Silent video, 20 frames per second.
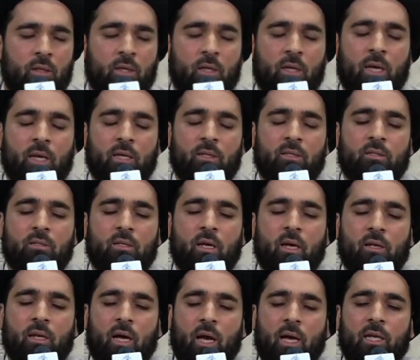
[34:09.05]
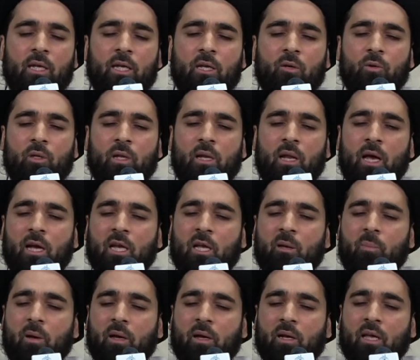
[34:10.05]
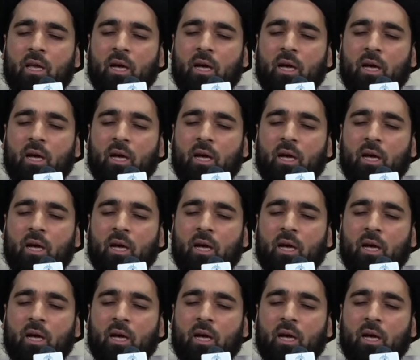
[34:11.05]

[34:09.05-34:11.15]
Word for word: his son Ali al-Akbar